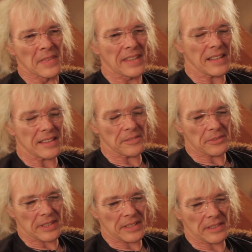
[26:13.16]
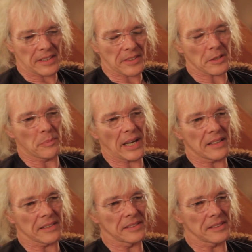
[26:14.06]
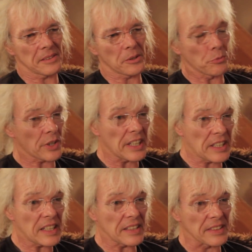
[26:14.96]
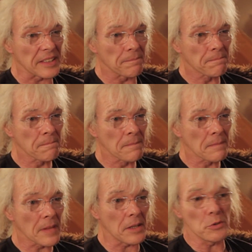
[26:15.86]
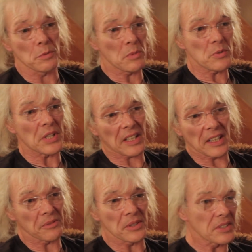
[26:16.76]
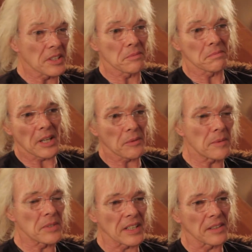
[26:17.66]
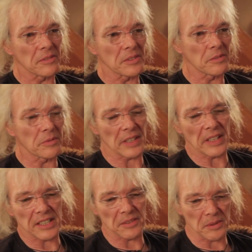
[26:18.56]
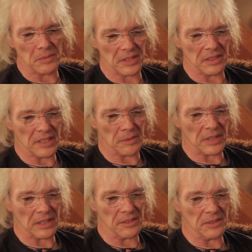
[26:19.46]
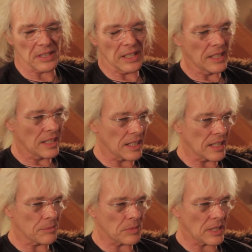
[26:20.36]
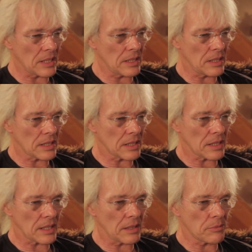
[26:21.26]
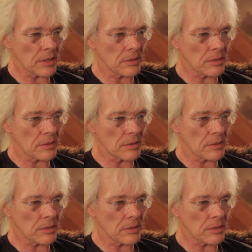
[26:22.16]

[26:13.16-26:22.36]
got a pal called Ricky Gardner, whose music I've used on my website, which is very nice of him to let me use. He